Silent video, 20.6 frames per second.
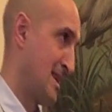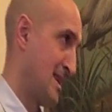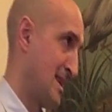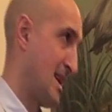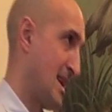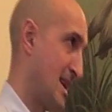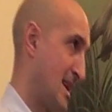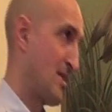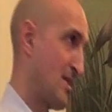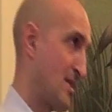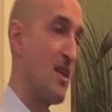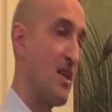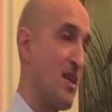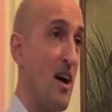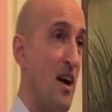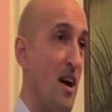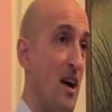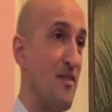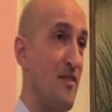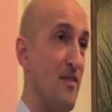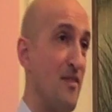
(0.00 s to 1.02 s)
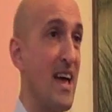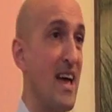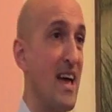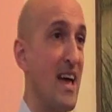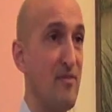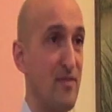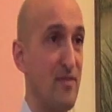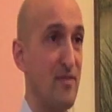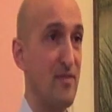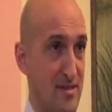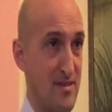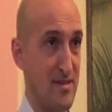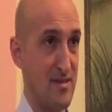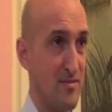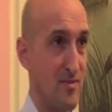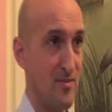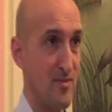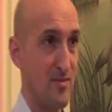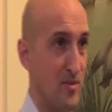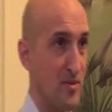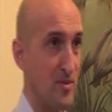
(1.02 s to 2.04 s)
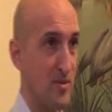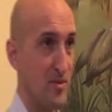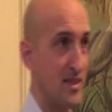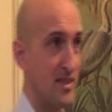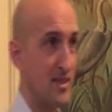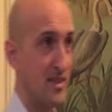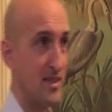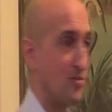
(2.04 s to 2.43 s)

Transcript: and the other half for their effort with the words,